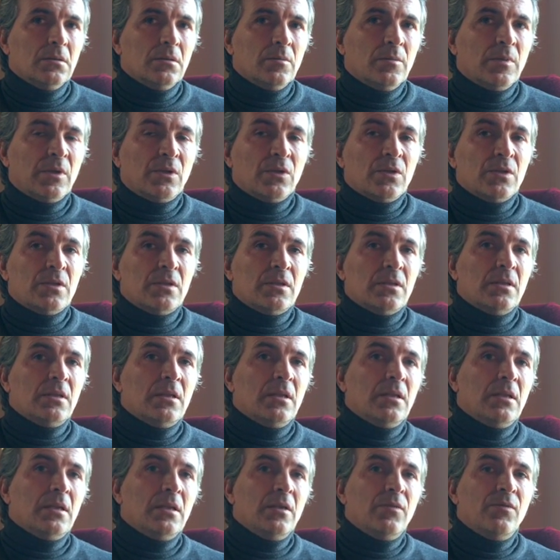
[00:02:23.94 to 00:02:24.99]
Because
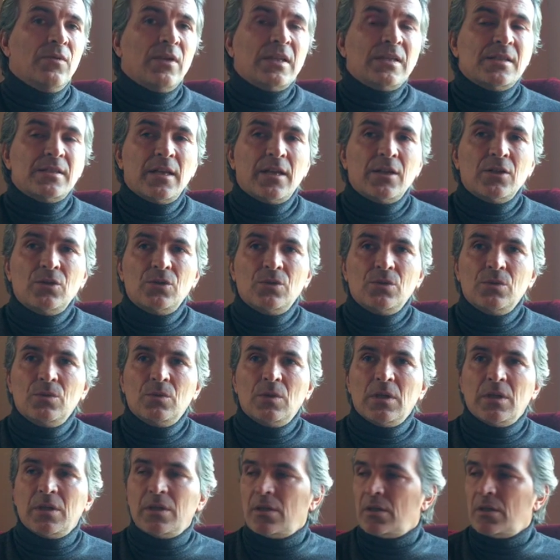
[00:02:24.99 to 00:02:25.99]
if I start to